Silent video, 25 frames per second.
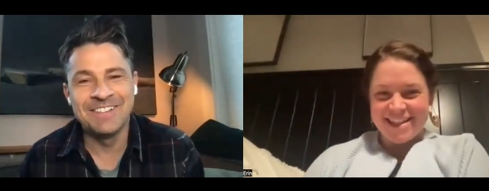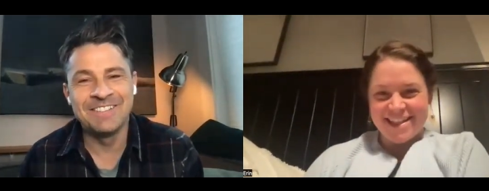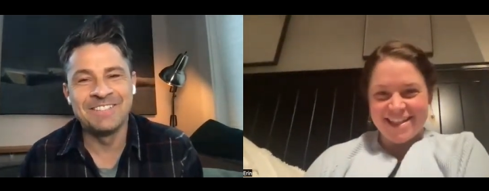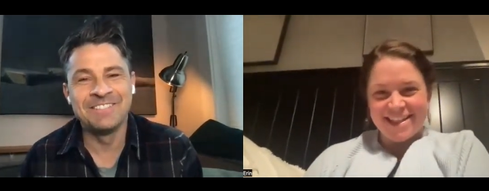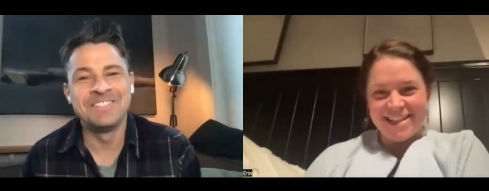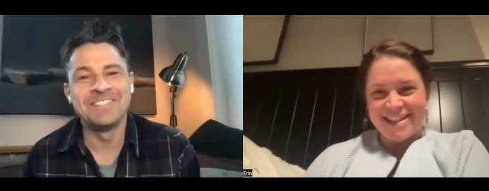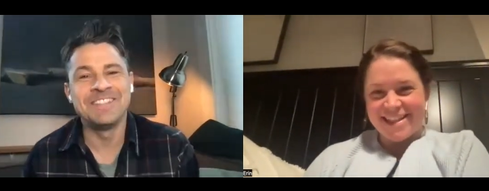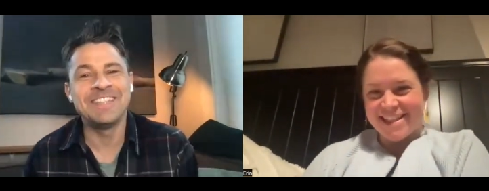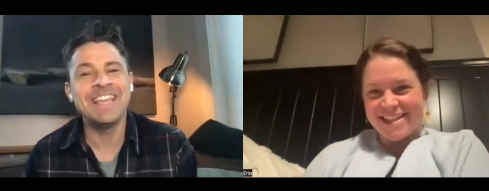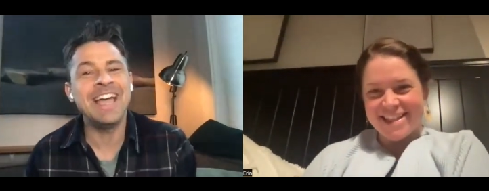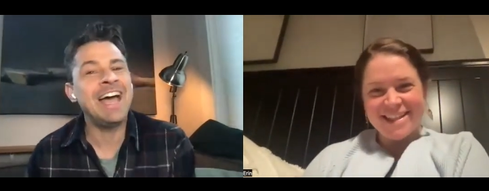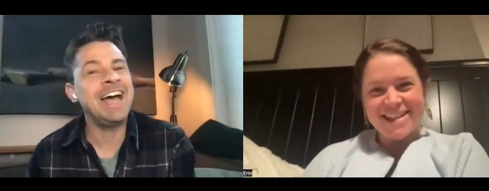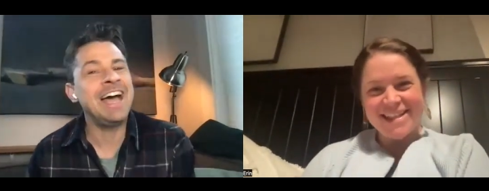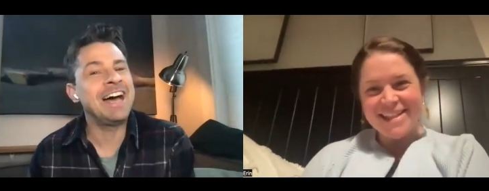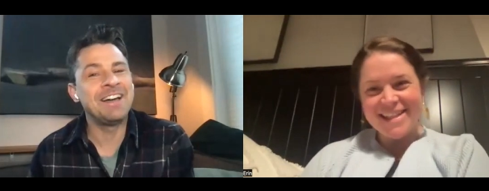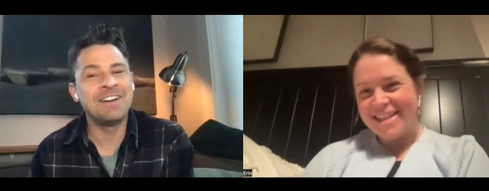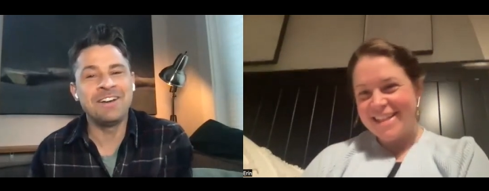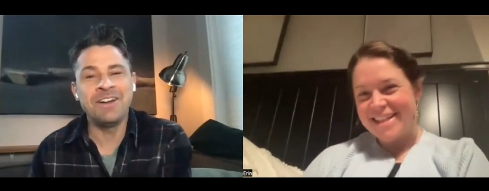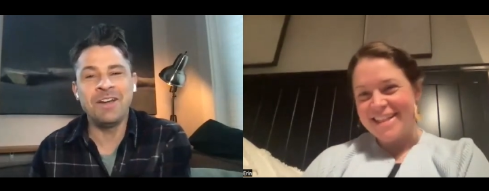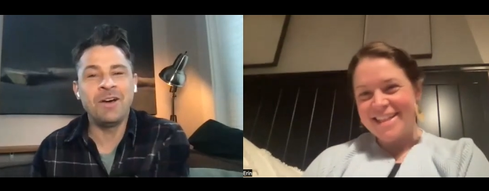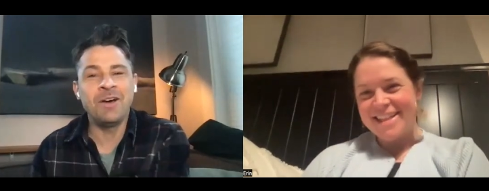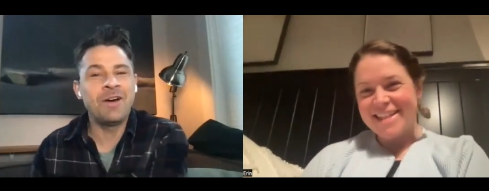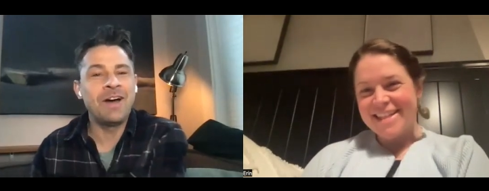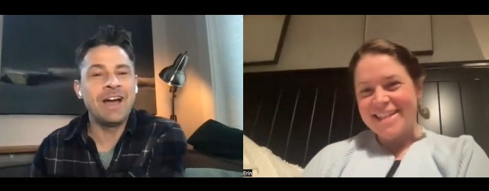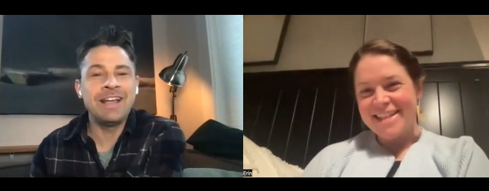Speaker 1: um, yeah,
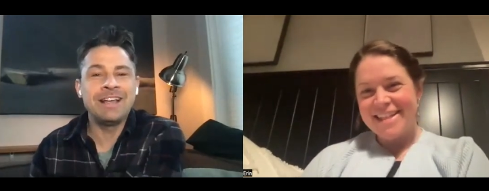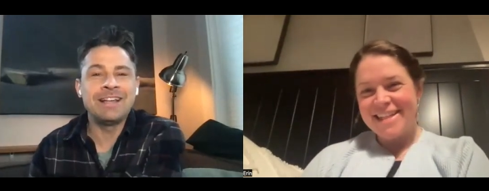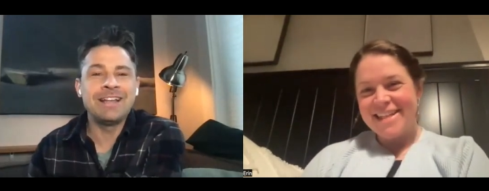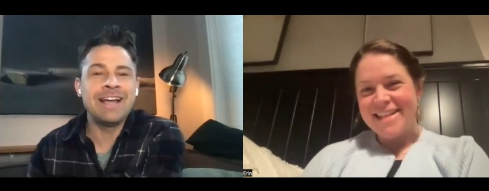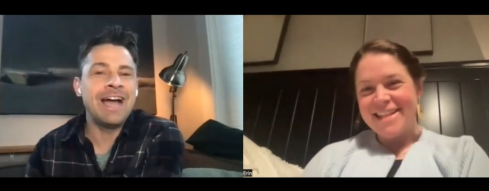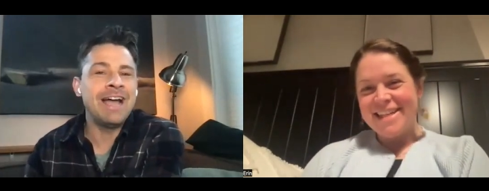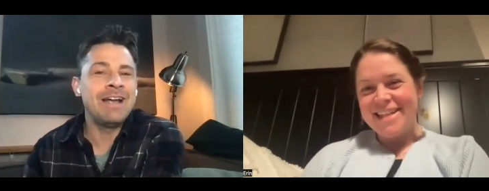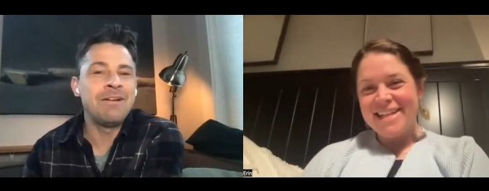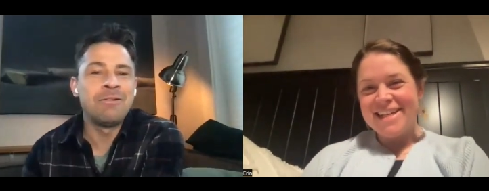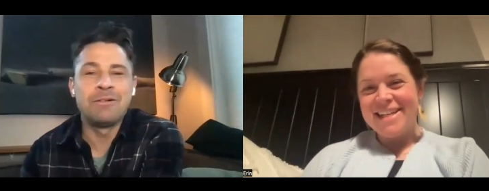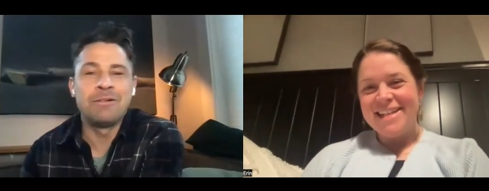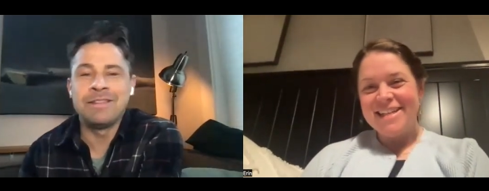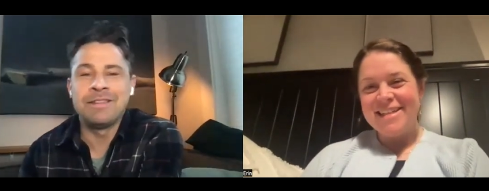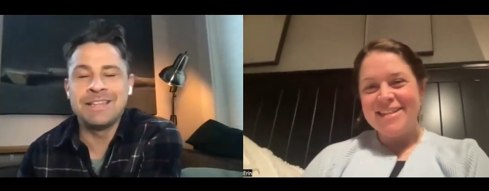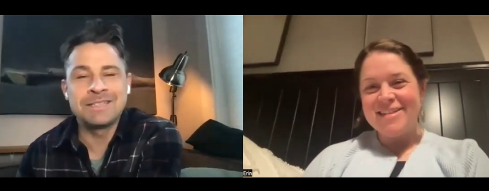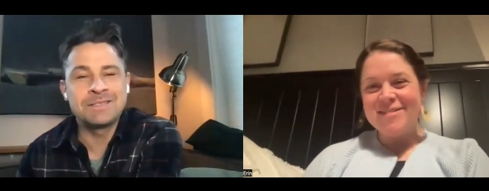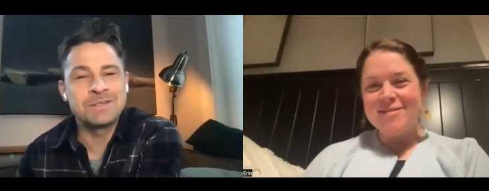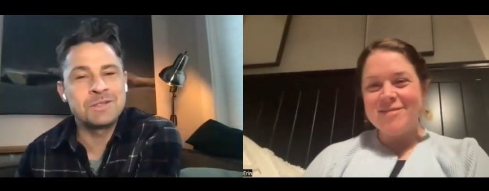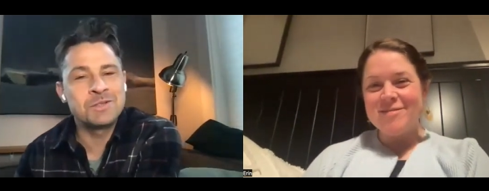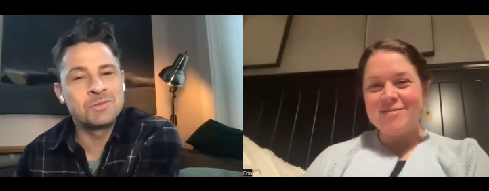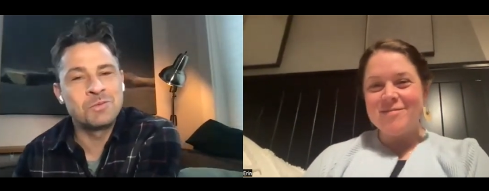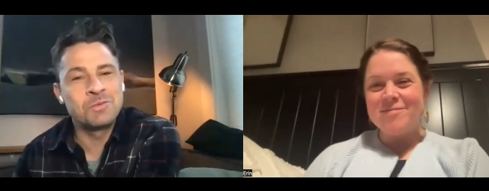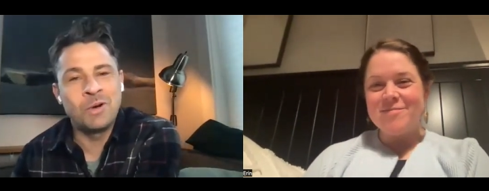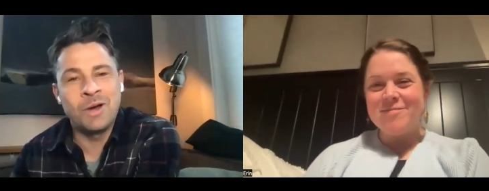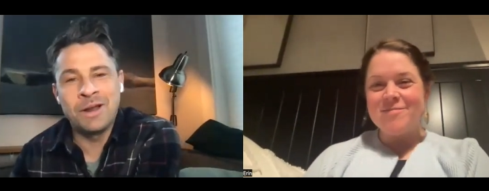no, I I this
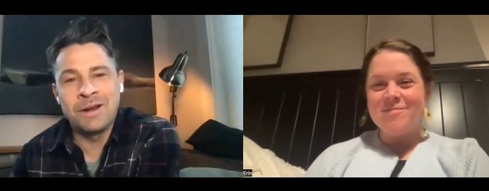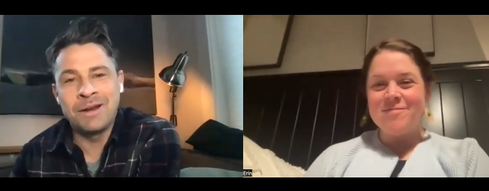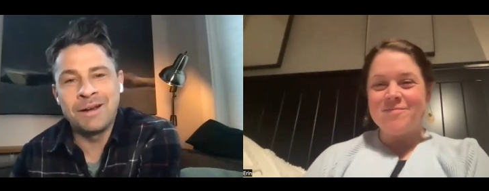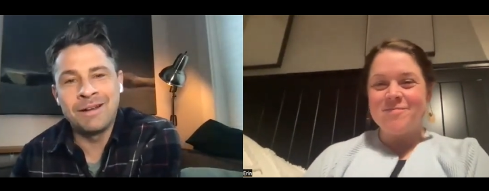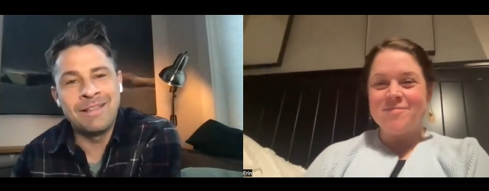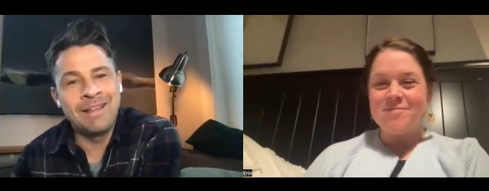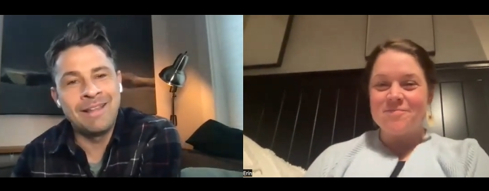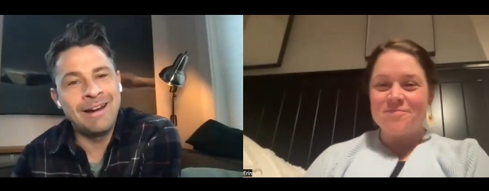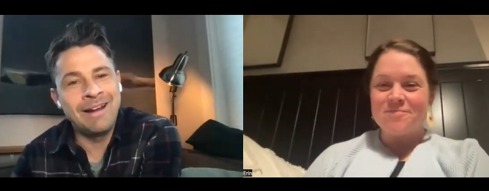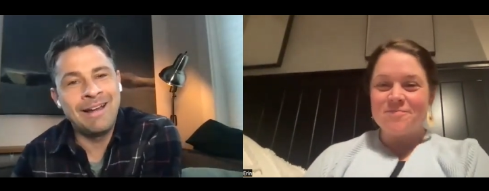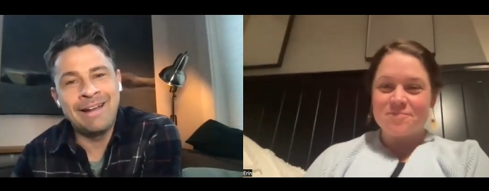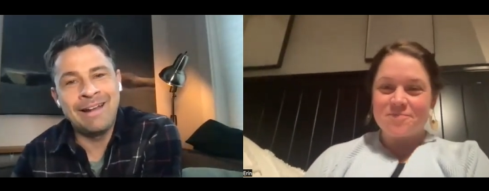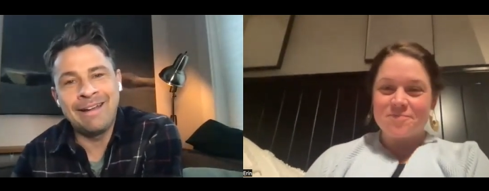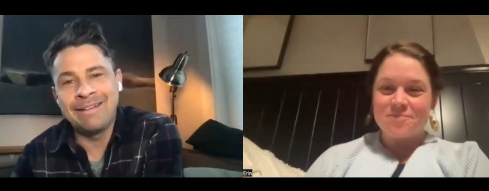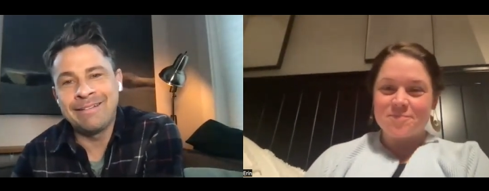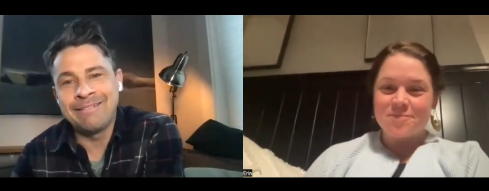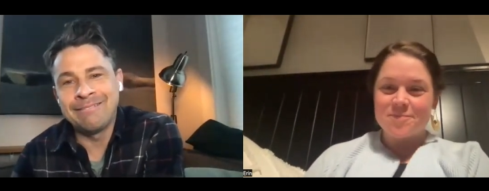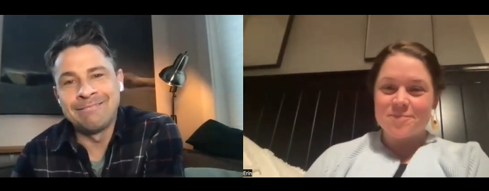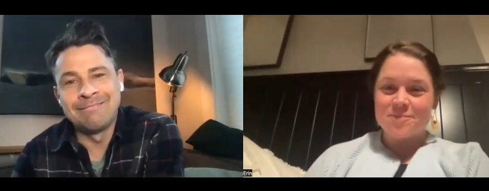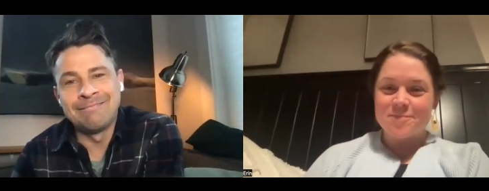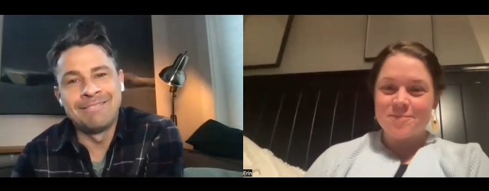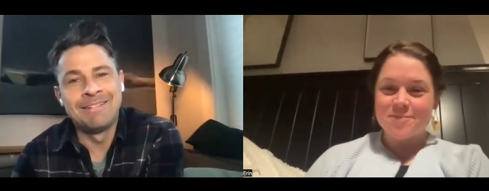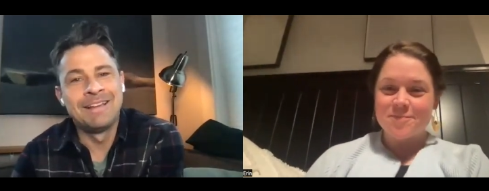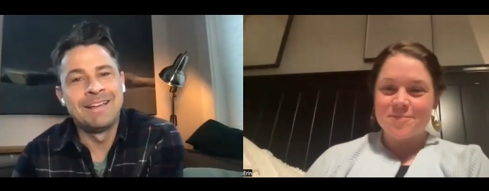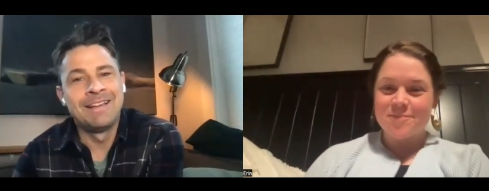is one that I
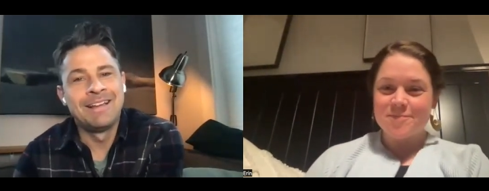